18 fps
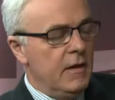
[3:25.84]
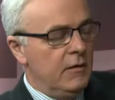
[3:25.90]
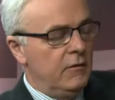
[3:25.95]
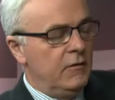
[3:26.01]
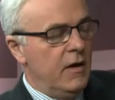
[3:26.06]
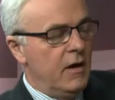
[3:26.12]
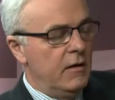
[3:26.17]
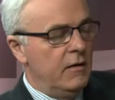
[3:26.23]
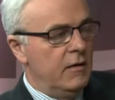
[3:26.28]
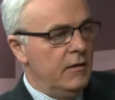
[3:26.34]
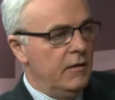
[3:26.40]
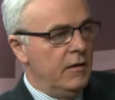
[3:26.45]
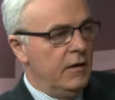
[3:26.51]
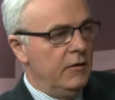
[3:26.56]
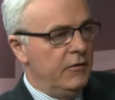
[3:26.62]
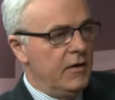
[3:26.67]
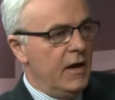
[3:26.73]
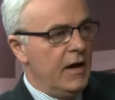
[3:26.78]
that
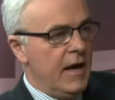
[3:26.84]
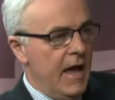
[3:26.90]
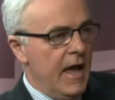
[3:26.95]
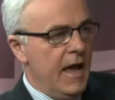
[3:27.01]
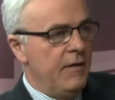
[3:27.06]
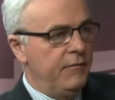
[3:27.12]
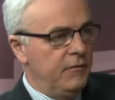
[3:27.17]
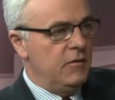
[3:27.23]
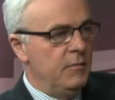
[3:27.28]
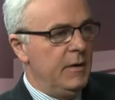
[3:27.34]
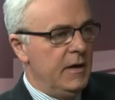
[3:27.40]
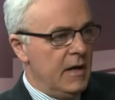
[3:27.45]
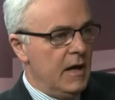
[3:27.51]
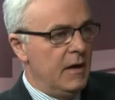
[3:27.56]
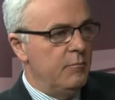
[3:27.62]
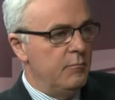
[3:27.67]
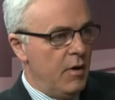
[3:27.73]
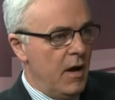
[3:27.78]
is going to have to be
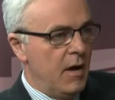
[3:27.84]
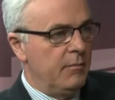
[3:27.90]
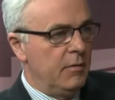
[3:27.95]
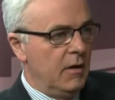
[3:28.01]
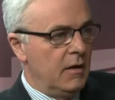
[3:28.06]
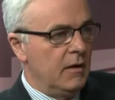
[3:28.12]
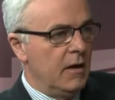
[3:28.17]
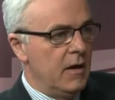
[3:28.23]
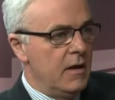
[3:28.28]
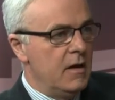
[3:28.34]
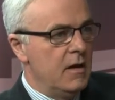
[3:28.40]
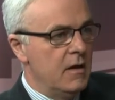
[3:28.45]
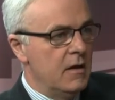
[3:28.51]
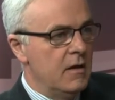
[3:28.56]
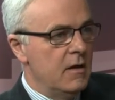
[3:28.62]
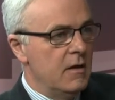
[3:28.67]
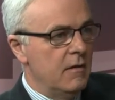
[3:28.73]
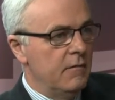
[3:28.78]
done publicly
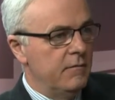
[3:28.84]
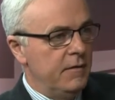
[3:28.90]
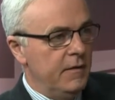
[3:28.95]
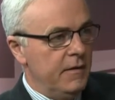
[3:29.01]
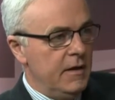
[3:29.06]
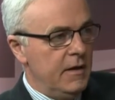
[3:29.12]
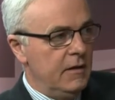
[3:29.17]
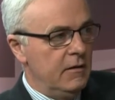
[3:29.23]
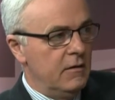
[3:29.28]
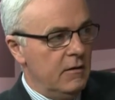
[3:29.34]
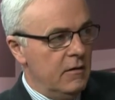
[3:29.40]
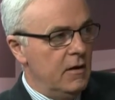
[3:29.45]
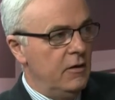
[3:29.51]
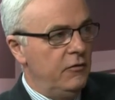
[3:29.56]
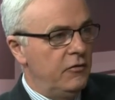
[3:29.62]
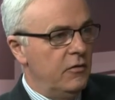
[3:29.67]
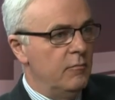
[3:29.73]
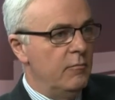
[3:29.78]
for the
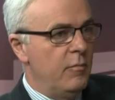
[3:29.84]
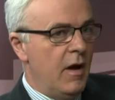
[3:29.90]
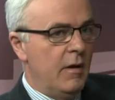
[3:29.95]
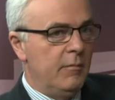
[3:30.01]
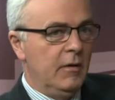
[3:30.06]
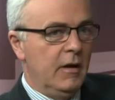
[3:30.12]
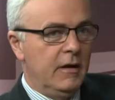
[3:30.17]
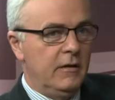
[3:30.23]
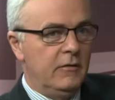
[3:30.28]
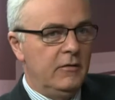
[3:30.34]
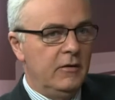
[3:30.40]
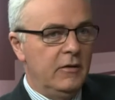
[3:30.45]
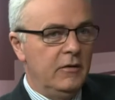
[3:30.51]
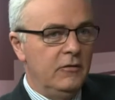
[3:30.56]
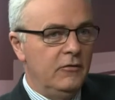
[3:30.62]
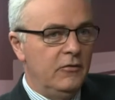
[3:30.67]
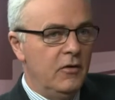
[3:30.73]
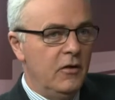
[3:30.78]
Indonesian public to
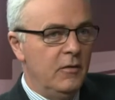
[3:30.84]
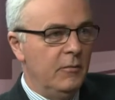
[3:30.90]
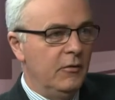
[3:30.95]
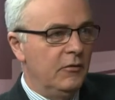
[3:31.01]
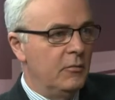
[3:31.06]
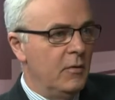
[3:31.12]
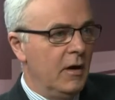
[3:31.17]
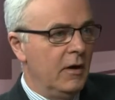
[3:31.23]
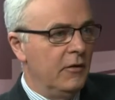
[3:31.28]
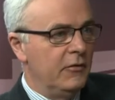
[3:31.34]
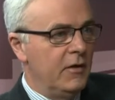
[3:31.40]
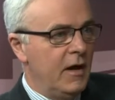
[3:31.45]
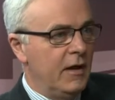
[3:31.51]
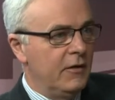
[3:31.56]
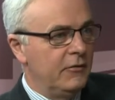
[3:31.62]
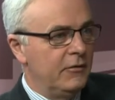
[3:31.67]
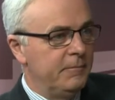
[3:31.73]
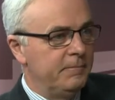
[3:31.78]
consume as well as
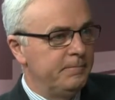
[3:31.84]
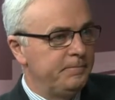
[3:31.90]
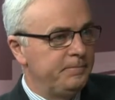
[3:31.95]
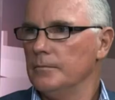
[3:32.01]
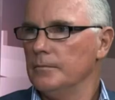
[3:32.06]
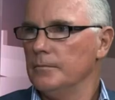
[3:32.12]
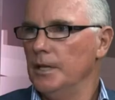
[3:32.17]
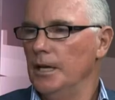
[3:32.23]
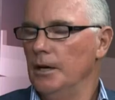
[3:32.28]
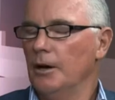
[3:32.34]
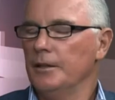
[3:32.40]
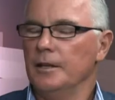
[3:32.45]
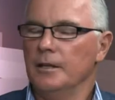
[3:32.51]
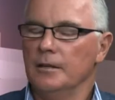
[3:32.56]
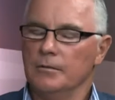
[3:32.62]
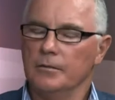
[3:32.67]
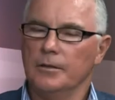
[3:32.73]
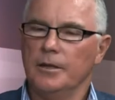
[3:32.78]
us? Yeah, I
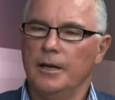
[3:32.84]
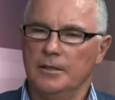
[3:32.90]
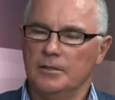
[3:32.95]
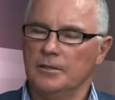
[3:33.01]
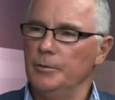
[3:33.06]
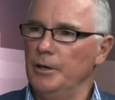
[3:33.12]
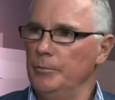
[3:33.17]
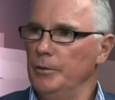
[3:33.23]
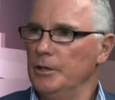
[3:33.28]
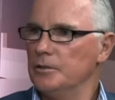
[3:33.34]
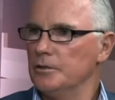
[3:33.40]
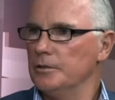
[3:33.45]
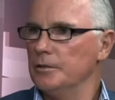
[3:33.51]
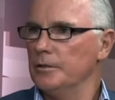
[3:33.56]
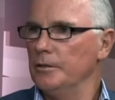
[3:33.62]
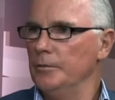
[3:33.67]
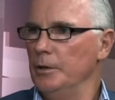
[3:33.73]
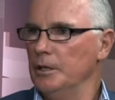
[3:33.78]
think there has to be a
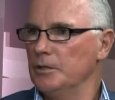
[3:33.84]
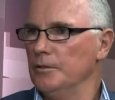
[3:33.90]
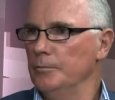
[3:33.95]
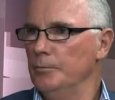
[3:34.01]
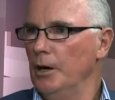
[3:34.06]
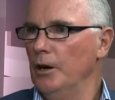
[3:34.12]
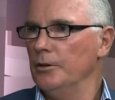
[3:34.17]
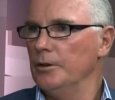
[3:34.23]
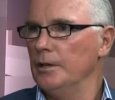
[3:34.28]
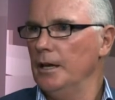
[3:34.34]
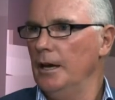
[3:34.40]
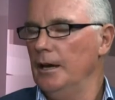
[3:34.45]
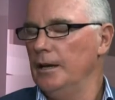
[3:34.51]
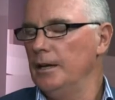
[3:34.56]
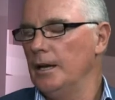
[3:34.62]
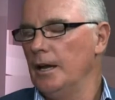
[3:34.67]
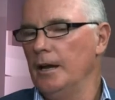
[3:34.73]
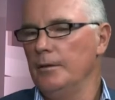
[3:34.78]
mix of both,
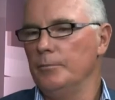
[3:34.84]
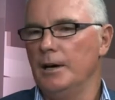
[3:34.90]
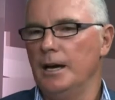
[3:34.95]
and